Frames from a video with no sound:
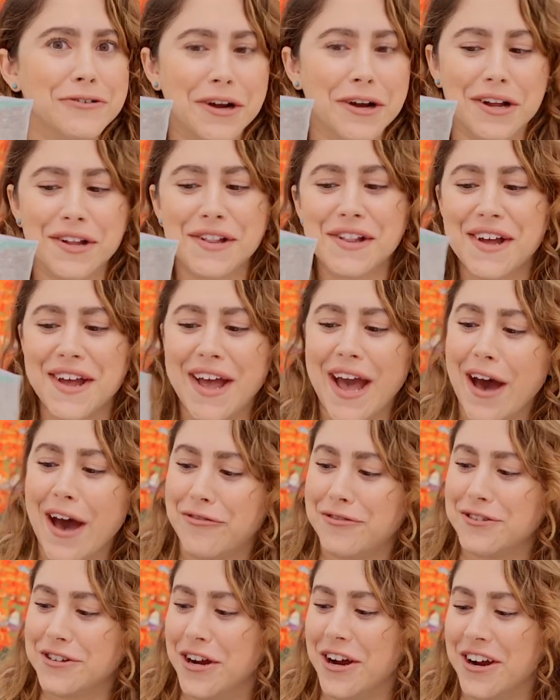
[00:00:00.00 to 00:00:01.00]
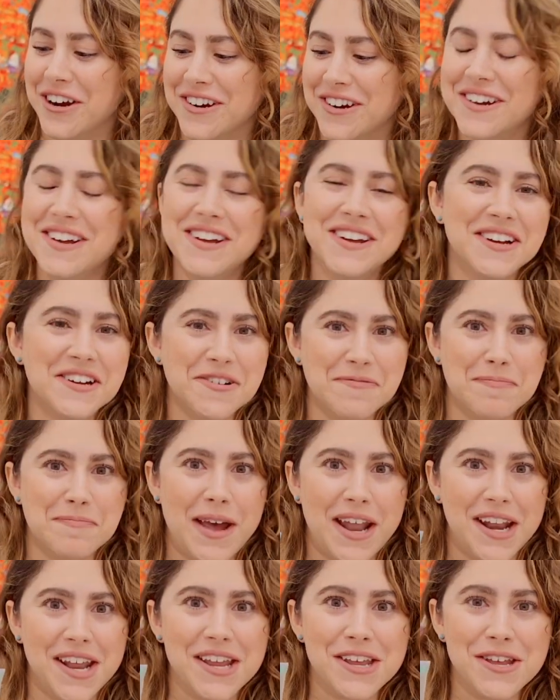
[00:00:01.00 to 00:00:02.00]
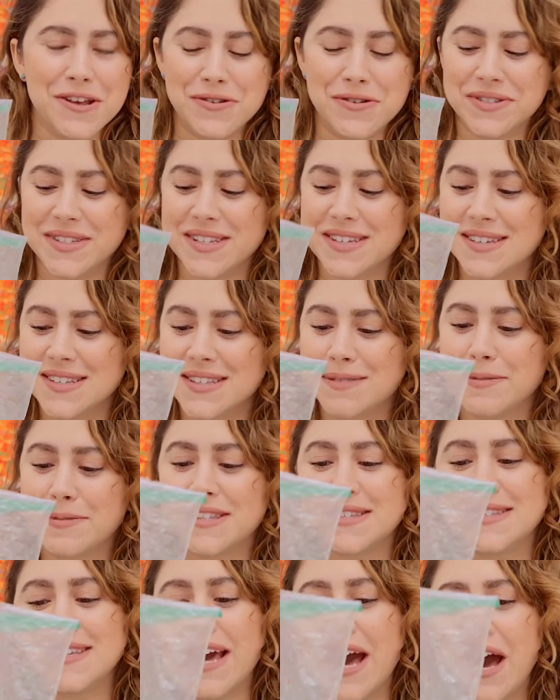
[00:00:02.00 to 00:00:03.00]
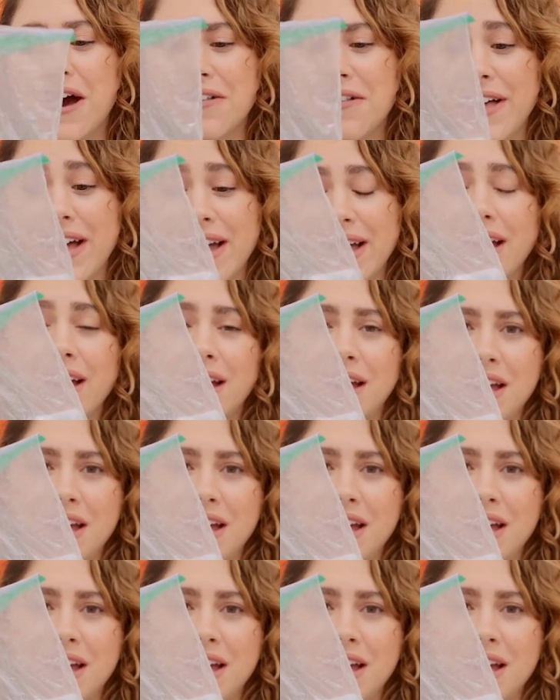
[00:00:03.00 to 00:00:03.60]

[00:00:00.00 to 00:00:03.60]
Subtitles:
crinkly after many uses, but see how like